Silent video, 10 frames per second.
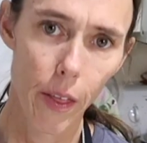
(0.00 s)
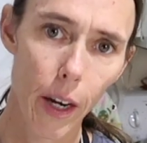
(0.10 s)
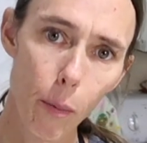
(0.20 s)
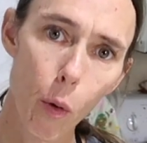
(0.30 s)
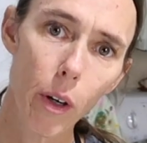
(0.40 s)

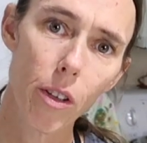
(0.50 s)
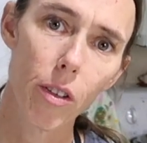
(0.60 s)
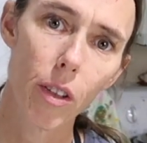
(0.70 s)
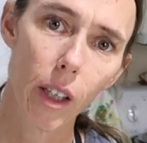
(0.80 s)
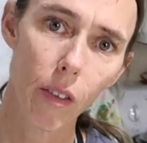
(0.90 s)
Then I'm going to
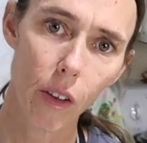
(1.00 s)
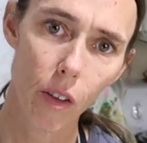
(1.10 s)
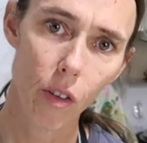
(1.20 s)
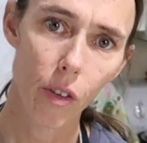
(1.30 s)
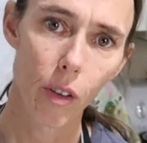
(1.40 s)
stick
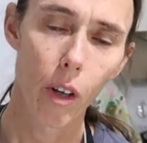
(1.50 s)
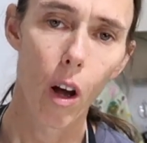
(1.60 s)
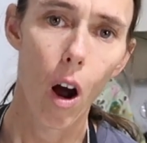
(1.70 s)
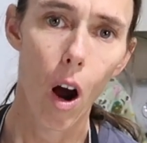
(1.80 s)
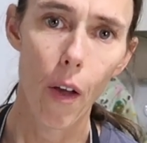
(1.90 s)
this
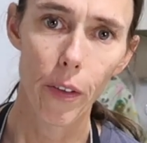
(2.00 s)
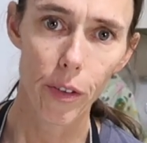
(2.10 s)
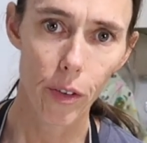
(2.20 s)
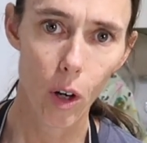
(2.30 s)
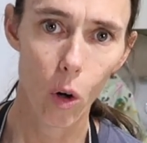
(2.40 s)
on the
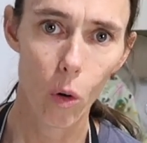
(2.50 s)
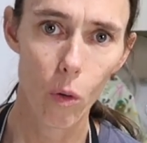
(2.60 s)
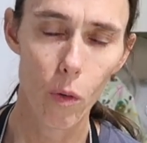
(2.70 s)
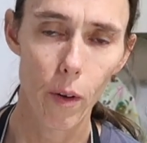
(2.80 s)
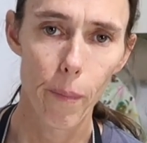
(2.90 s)

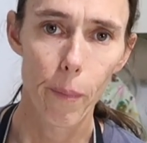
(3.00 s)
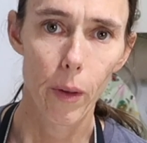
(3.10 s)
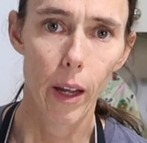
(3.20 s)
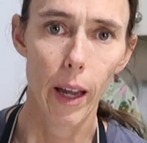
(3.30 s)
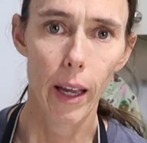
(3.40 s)
stove,
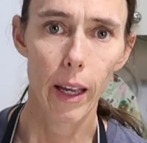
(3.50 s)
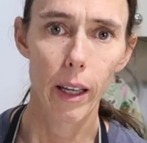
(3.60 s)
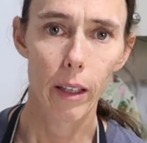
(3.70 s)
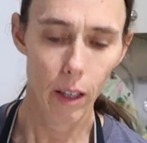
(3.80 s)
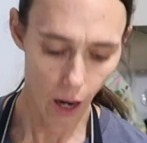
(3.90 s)

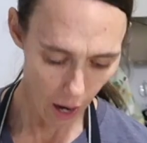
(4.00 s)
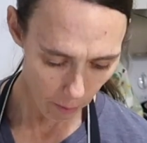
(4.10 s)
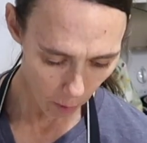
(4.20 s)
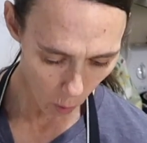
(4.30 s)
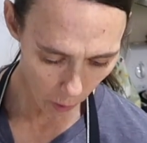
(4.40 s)
and
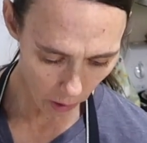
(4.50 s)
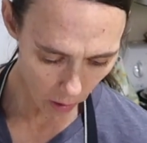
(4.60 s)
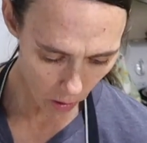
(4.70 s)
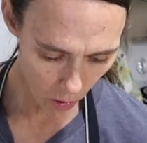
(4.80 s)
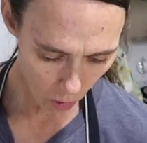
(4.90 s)
I'm going
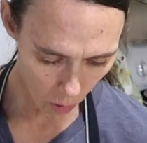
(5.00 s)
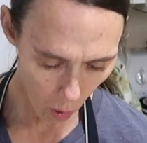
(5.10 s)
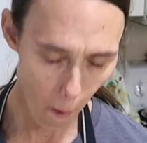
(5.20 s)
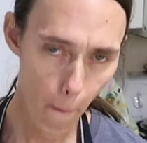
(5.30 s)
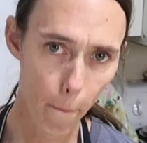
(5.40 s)

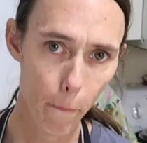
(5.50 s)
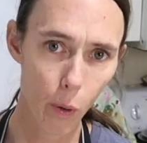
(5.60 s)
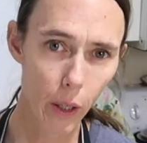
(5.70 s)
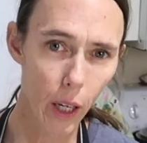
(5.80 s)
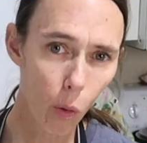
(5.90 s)
to
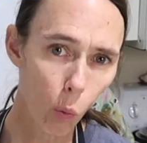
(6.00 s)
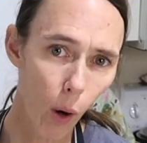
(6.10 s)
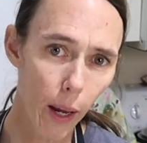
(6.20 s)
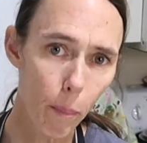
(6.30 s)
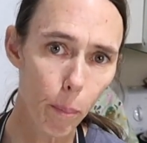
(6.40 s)
bring it
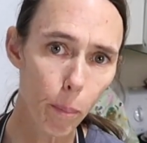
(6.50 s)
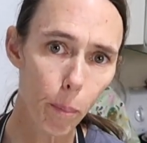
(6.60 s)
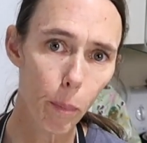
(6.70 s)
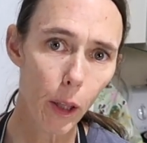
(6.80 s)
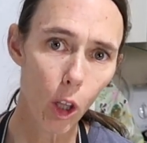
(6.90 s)
right
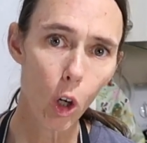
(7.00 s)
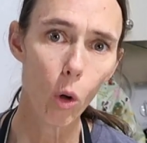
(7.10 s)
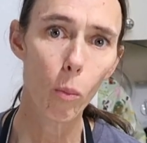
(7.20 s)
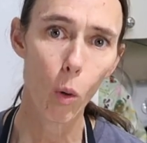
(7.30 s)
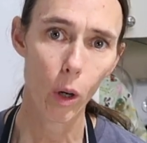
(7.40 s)

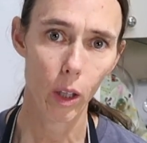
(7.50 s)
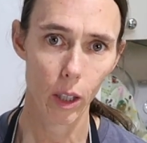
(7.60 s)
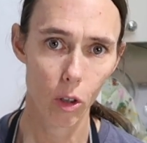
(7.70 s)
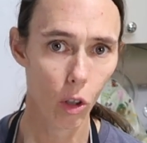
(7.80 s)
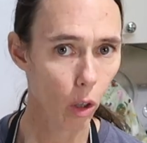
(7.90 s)
below
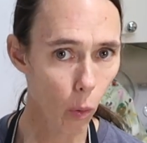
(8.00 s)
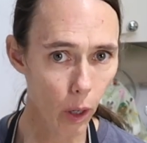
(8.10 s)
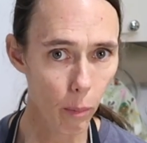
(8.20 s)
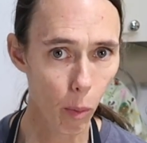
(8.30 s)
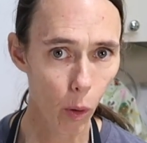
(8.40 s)
boiling. So you don't
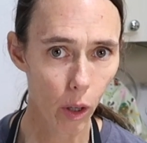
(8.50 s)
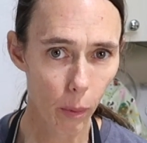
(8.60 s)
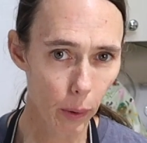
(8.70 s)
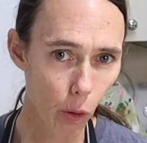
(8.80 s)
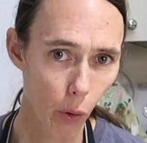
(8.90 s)
want to boil
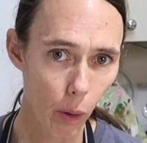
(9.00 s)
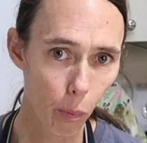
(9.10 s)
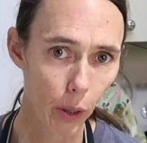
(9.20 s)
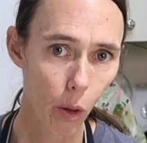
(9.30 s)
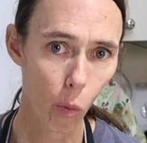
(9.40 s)
it, but you want to
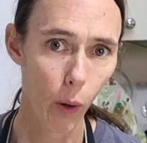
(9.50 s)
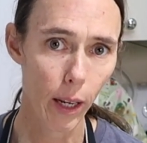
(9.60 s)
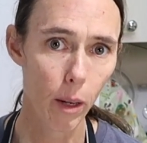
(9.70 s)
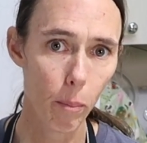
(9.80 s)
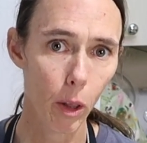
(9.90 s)
bring it
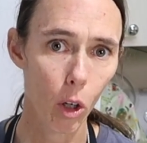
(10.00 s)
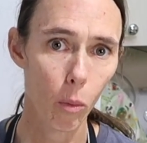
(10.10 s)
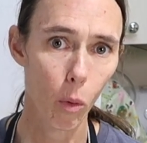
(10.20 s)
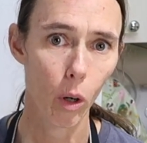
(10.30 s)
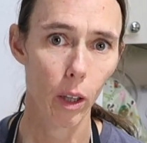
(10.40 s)
right below
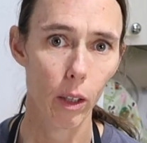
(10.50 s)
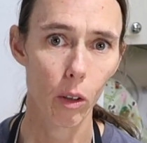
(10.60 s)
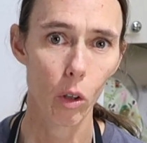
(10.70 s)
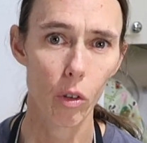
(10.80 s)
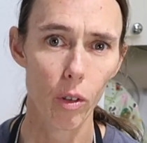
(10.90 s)
boiling
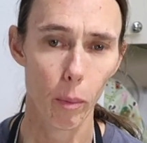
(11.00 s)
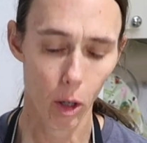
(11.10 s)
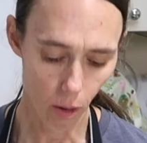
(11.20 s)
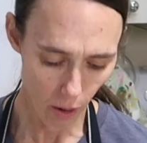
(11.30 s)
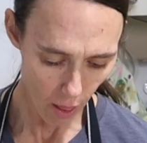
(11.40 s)
to a simmer.